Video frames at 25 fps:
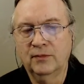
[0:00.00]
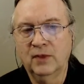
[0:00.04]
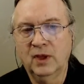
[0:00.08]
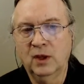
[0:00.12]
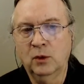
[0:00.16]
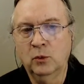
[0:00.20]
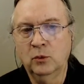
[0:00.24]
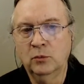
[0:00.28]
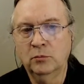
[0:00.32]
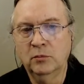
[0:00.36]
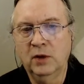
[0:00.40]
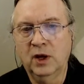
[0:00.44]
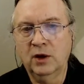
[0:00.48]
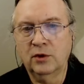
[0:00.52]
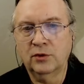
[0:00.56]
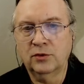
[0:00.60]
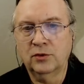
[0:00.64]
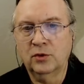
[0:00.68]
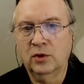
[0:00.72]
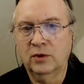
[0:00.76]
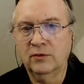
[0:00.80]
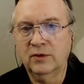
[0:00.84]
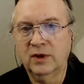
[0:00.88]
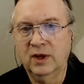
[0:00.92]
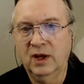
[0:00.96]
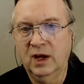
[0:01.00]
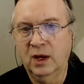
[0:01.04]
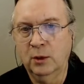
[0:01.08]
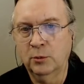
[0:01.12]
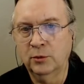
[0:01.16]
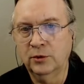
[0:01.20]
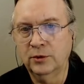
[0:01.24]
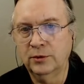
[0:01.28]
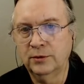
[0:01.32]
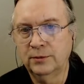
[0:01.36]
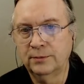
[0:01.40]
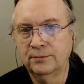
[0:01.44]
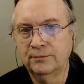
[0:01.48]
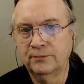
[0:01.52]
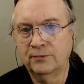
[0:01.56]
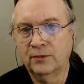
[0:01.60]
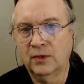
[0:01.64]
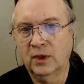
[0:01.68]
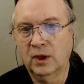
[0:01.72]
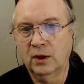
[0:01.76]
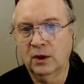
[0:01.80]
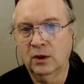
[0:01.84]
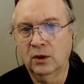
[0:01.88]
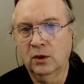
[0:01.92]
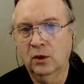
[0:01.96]
Microsoft cameras.
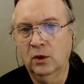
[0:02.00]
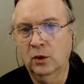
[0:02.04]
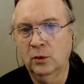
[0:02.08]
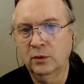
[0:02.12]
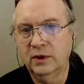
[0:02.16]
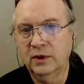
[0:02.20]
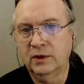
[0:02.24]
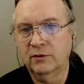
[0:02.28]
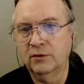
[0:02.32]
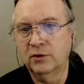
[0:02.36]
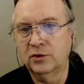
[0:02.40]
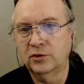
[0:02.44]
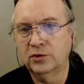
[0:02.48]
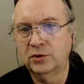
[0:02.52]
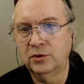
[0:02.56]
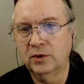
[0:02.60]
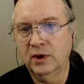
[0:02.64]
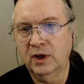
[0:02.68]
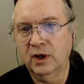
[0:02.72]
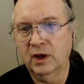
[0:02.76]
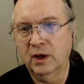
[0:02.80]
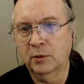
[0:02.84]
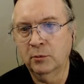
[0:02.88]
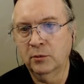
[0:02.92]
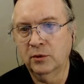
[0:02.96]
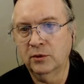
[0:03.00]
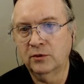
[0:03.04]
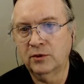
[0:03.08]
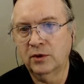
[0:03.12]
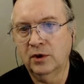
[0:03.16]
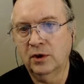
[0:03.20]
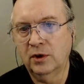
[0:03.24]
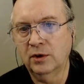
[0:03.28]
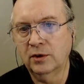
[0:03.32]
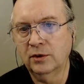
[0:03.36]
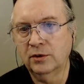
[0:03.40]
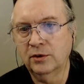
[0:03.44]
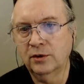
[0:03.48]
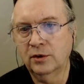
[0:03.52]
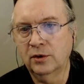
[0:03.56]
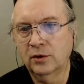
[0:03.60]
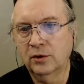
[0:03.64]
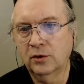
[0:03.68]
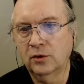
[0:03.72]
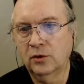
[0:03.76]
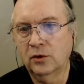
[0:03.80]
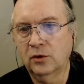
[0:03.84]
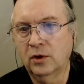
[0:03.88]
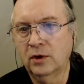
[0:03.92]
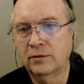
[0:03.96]
Always have the true color turned
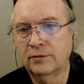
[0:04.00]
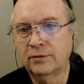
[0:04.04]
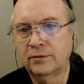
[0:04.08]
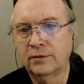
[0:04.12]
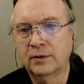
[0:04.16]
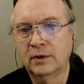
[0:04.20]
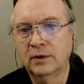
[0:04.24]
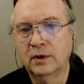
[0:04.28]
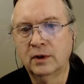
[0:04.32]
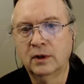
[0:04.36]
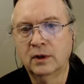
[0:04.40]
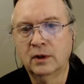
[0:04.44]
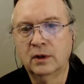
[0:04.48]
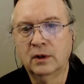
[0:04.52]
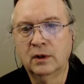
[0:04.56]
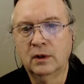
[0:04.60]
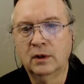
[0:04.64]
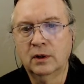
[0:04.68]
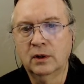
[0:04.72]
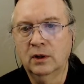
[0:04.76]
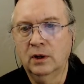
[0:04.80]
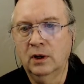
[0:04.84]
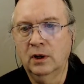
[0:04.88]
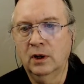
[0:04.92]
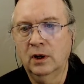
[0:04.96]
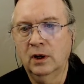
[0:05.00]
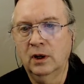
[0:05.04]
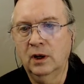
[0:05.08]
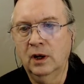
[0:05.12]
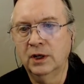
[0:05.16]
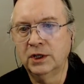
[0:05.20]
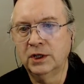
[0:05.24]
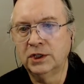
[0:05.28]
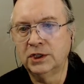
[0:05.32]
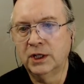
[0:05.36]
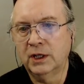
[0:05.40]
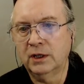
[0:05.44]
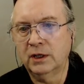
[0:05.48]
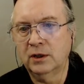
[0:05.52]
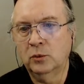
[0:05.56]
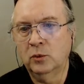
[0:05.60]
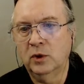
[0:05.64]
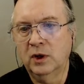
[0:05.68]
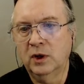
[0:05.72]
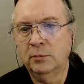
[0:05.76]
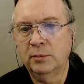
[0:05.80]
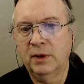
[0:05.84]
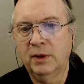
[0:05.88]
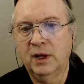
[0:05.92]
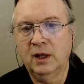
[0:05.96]
off. Uncheck the
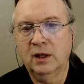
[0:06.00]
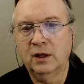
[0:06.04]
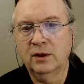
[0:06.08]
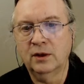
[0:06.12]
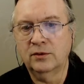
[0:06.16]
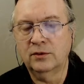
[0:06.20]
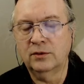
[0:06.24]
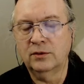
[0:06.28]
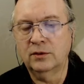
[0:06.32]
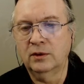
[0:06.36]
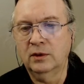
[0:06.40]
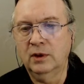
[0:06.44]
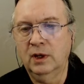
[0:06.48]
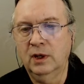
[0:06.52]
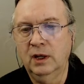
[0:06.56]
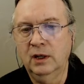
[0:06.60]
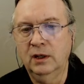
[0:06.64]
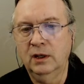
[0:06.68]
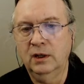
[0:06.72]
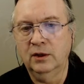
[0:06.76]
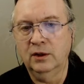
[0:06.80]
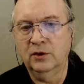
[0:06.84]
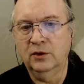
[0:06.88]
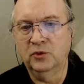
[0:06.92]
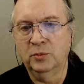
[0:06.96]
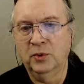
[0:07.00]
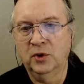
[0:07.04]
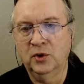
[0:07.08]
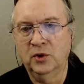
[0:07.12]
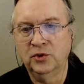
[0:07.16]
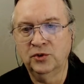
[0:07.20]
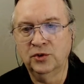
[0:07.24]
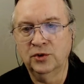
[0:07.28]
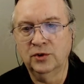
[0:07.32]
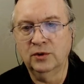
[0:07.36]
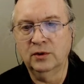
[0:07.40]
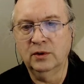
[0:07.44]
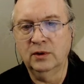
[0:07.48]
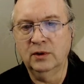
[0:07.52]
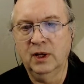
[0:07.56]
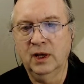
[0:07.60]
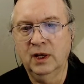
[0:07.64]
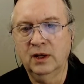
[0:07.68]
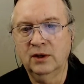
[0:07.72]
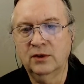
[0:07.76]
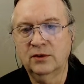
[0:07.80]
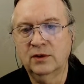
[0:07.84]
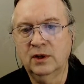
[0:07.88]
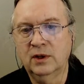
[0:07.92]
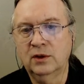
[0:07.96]
white balance and the exposure and
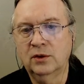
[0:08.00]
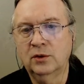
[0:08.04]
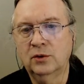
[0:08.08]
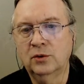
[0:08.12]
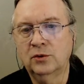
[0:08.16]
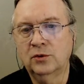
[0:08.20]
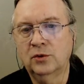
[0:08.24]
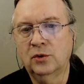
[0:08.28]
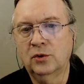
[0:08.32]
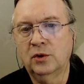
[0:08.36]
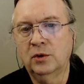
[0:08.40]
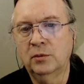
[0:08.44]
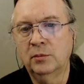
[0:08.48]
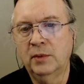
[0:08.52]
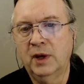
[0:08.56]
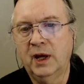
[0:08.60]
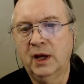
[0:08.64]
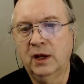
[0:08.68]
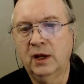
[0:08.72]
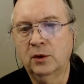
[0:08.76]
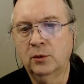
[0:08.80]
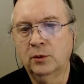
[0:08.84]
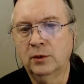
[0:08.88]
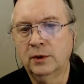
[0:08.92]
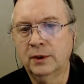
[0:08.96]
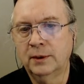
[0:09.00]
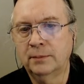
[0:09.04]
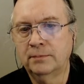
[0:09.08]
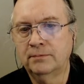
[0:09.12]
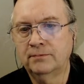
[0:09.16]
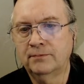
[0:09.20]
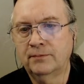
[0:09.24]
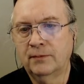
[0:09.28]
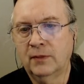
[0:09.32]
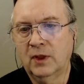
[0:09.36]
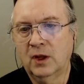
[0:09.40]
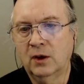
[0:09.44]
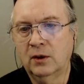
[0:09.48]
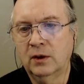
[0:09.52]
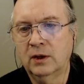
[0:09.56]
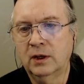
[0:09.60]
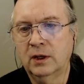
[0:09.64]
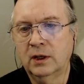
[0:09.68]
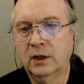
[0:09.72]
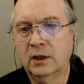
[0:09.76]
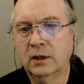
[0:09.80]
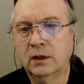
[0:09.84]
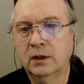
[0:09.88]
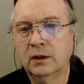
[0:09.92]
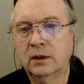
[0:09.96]
set those all manually.
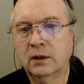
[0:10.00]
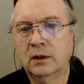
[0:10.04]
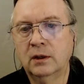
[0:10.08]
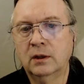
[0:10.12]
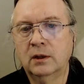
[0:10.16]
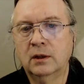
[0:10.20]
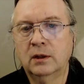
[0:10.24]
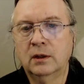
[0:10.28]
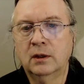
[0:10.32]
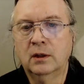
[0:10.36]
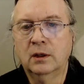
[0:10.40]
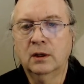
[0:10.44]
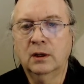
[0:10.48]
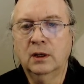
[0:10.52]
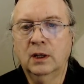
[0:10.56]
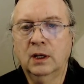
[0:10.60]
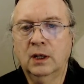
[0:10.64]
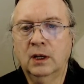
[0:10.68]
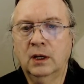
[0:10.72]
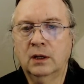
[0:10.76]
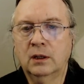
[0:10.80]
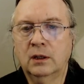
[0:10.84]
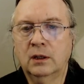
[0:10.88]
Okay, and